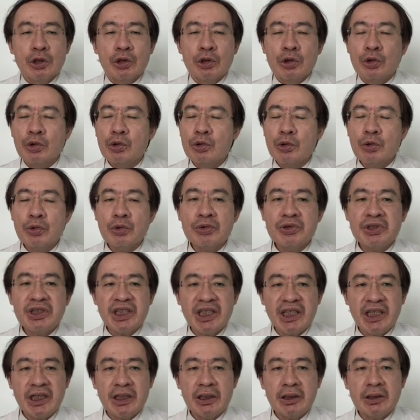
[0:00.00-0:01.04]
Who
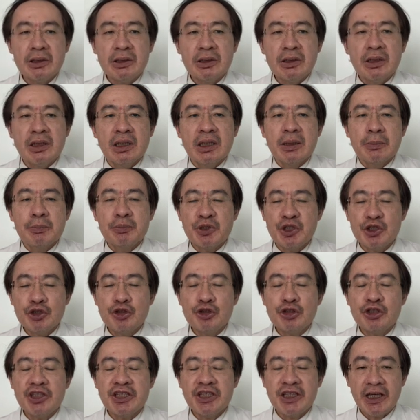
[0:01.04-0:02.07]
need
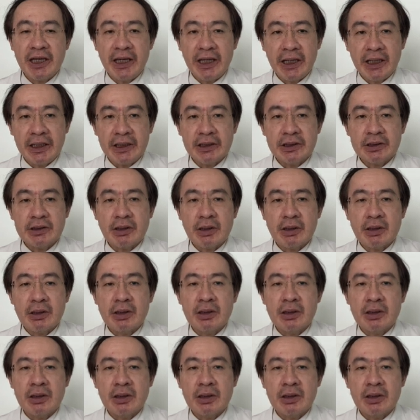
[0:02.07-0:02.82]
PGT-A?